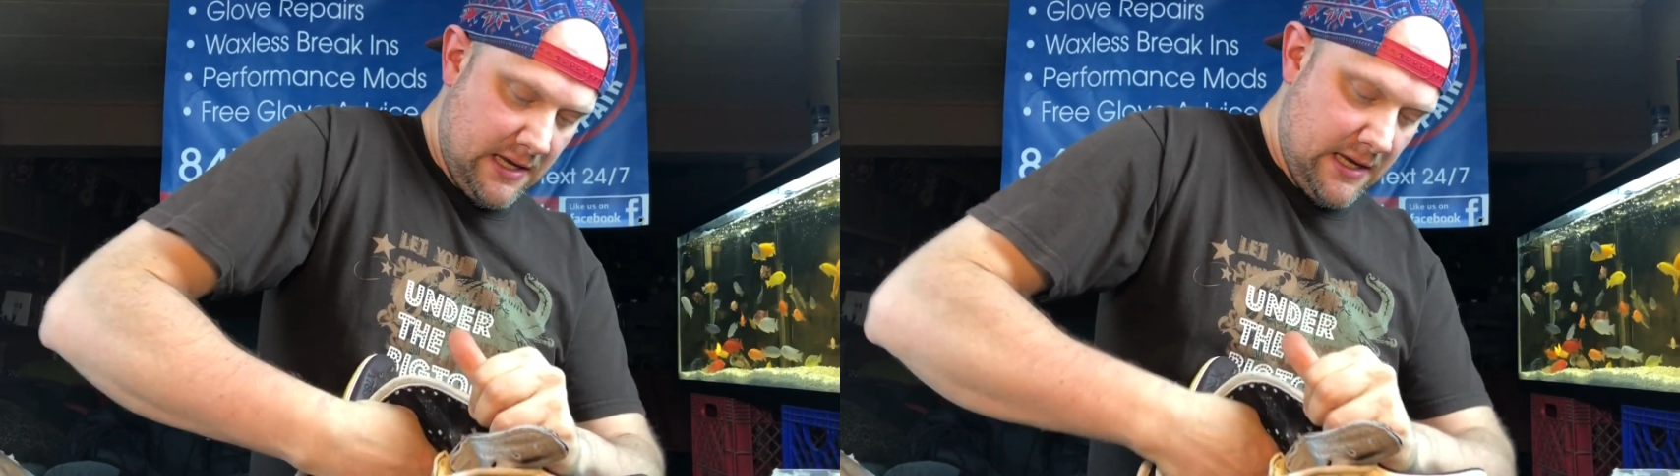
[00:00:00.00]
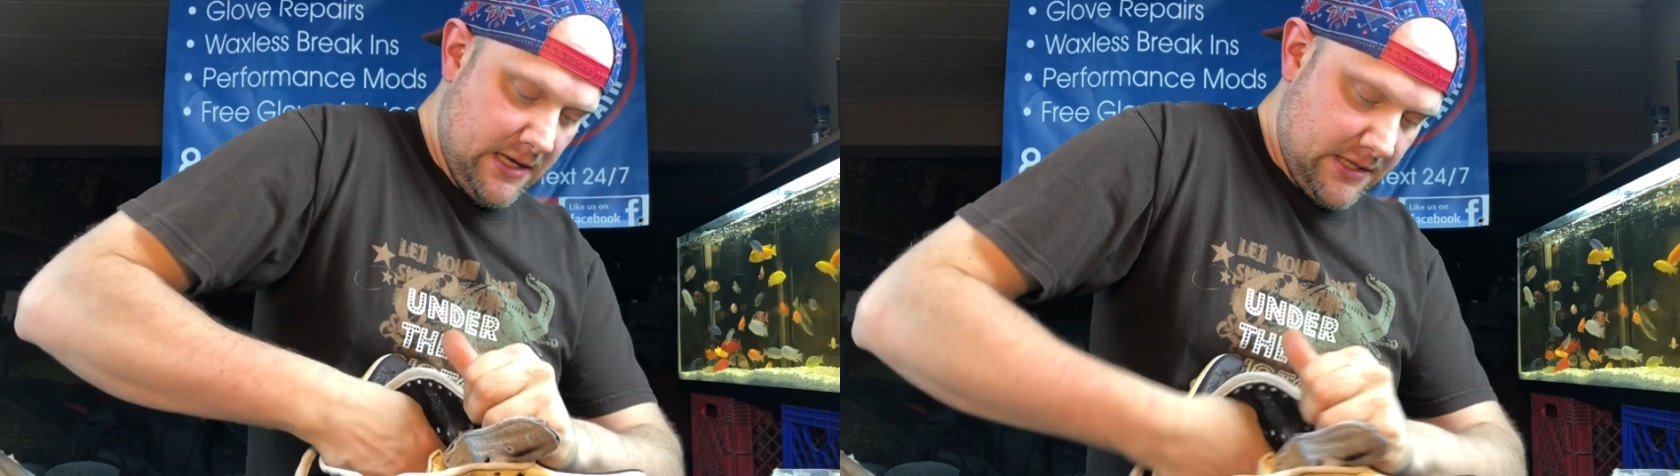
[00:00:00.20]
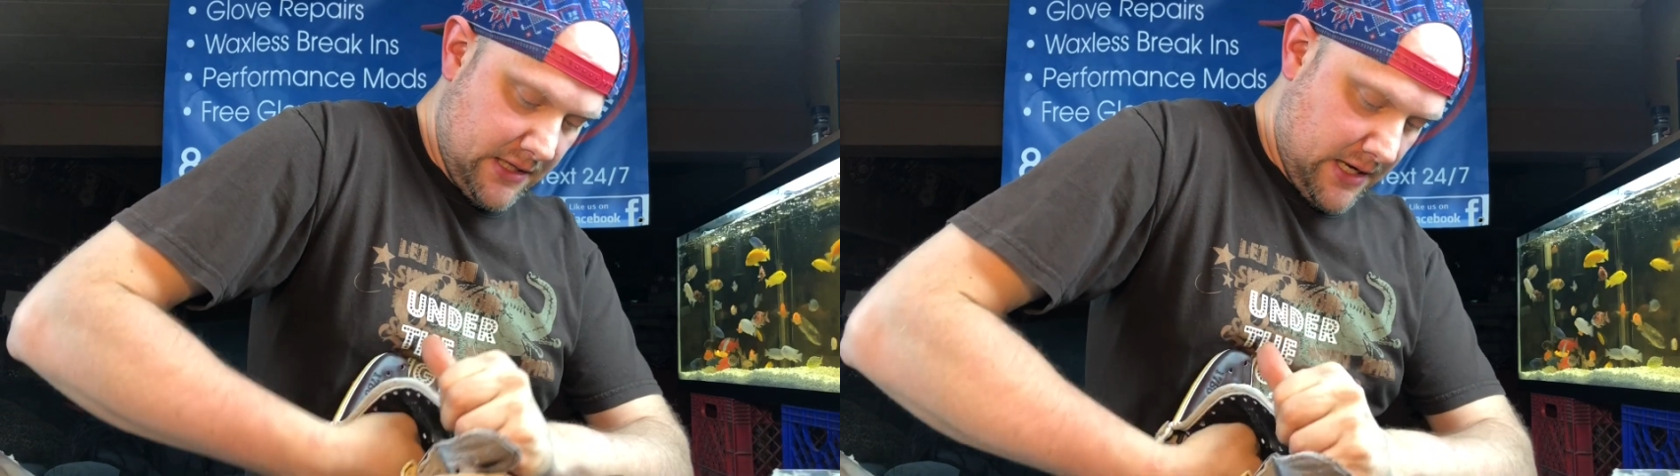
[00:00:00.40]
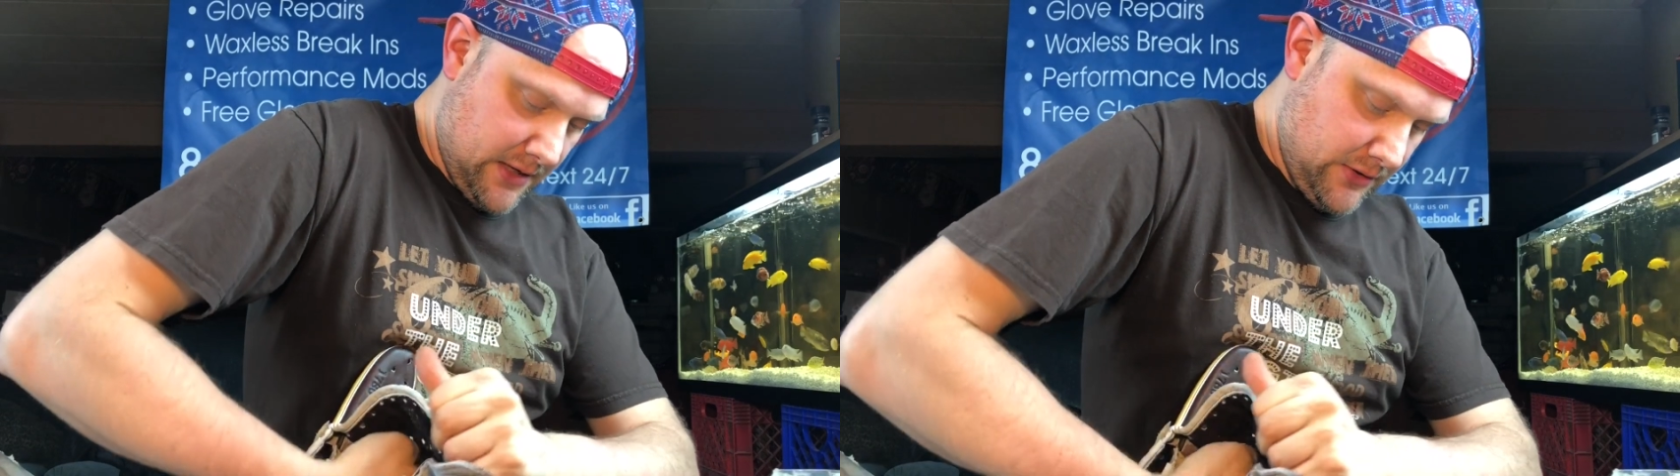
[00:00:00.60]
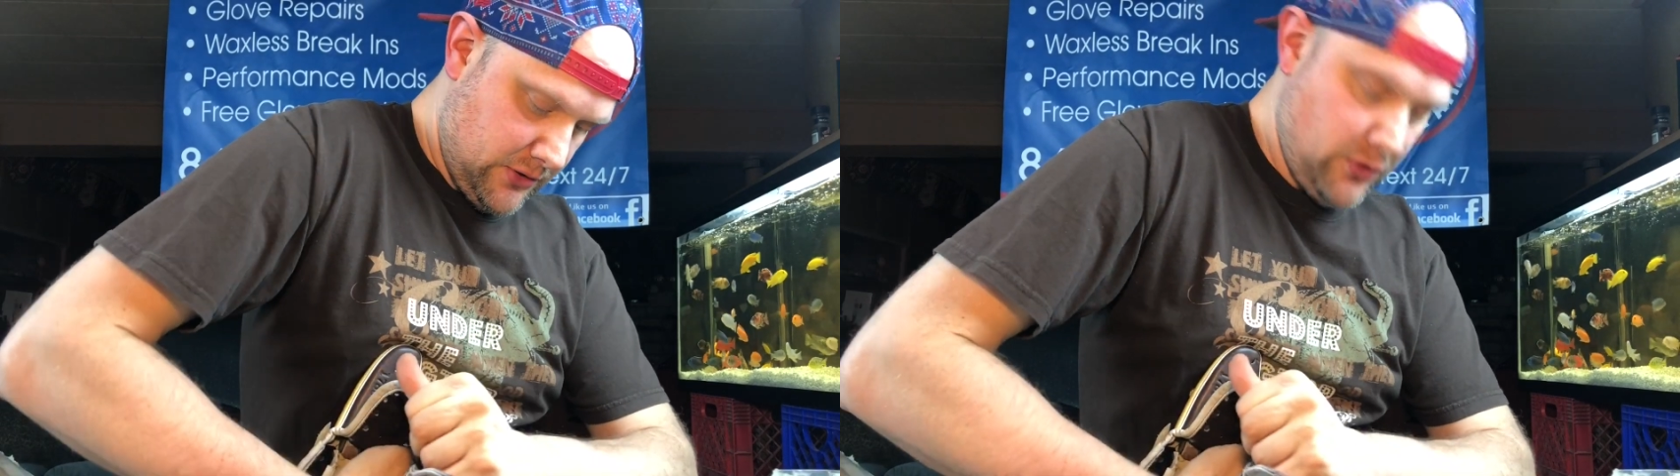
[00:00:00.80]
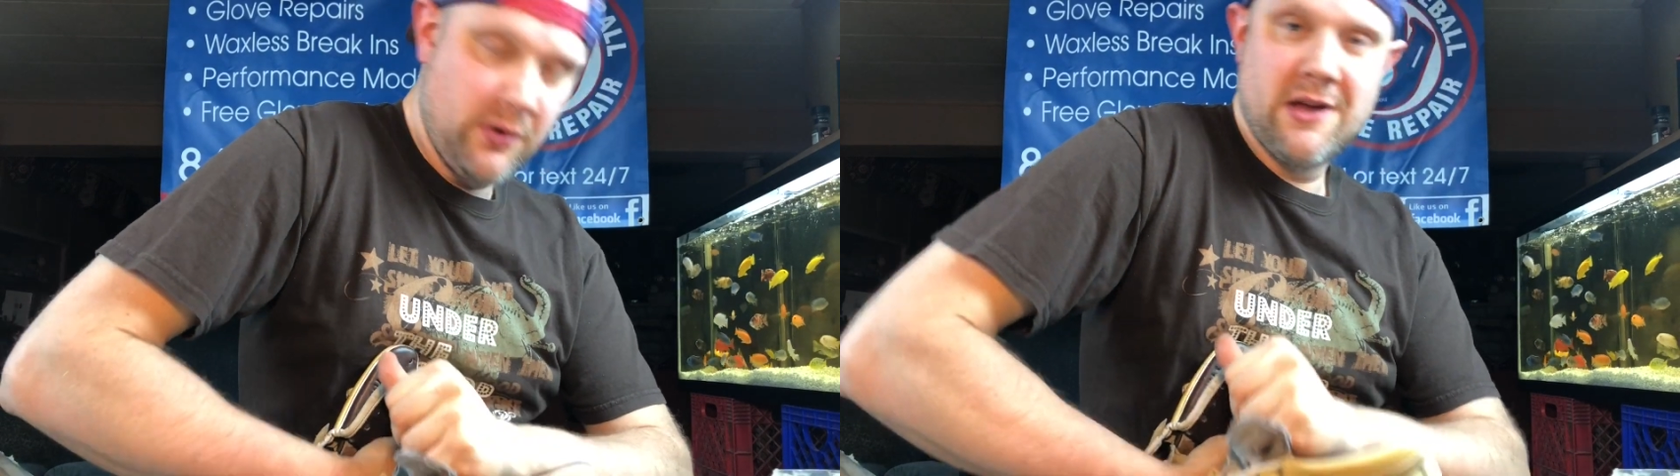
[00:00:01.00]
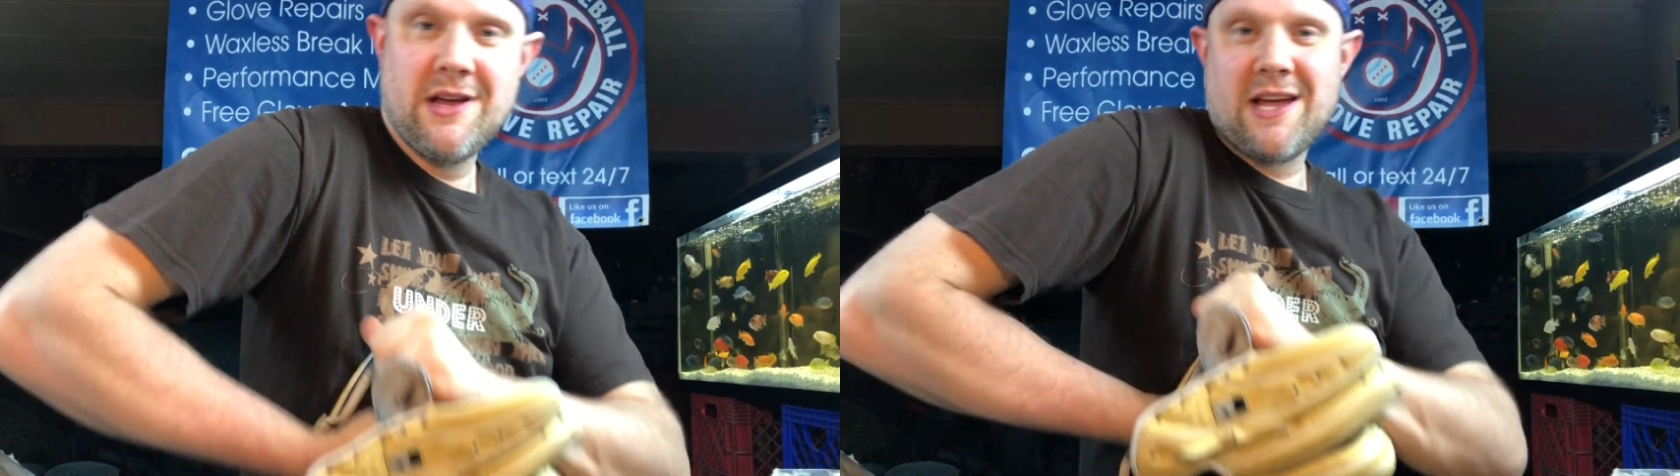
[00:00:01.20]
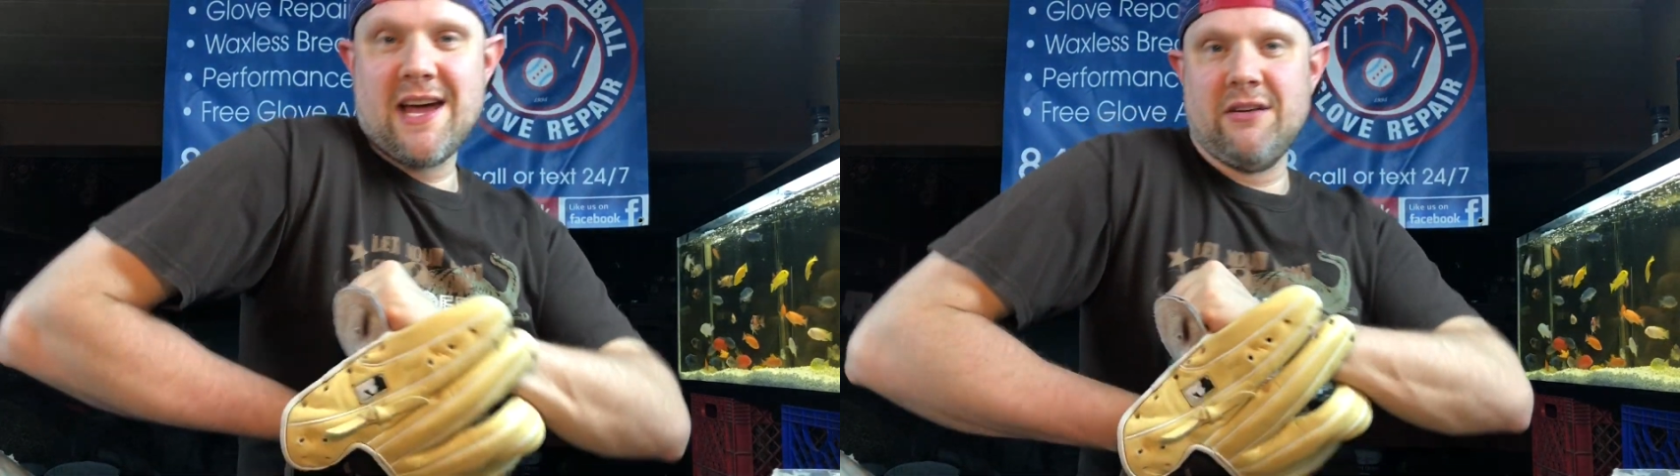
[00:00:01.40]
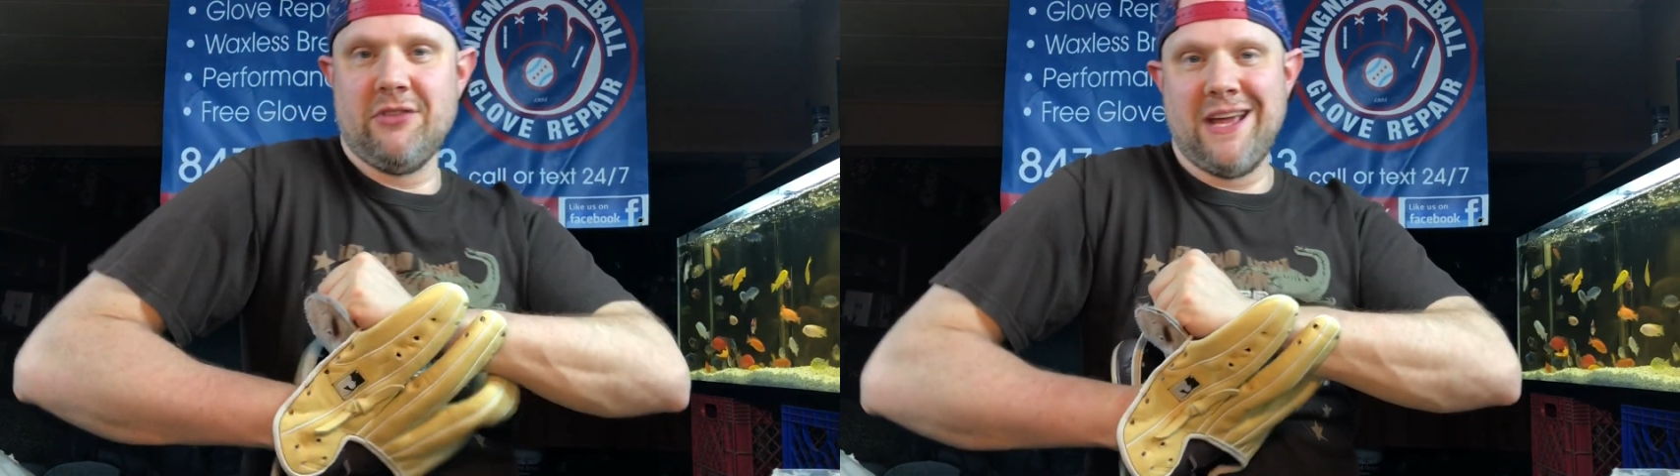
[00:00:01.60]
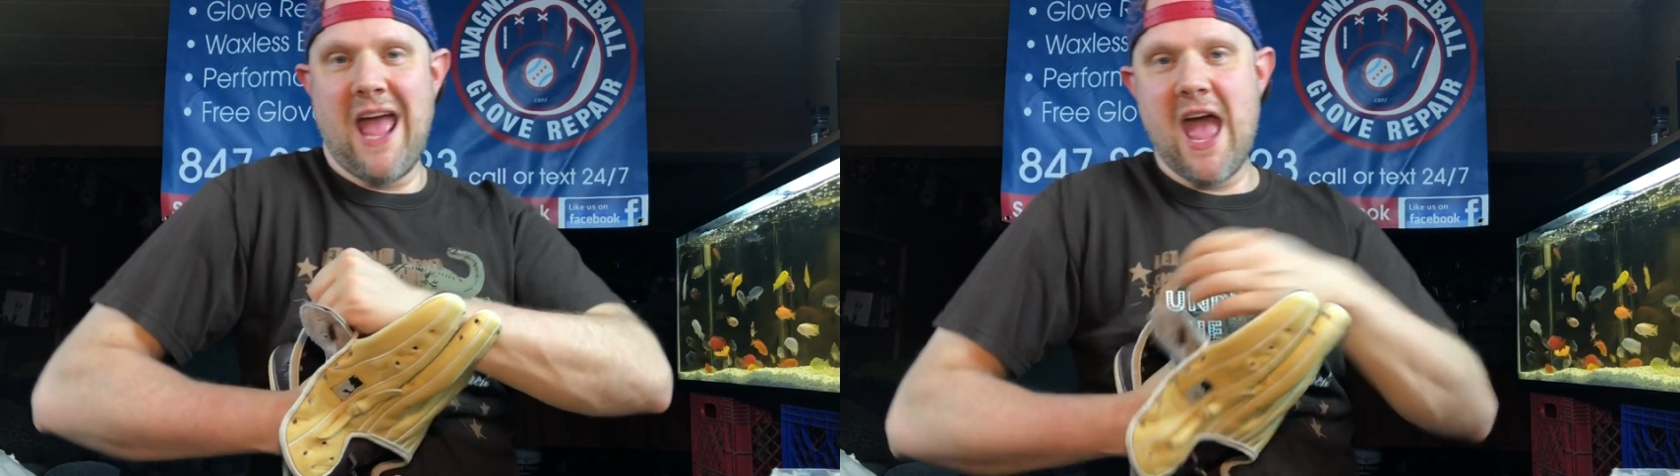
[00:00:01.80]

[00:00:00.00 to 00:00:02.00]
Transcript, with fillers: is uh, do kind of like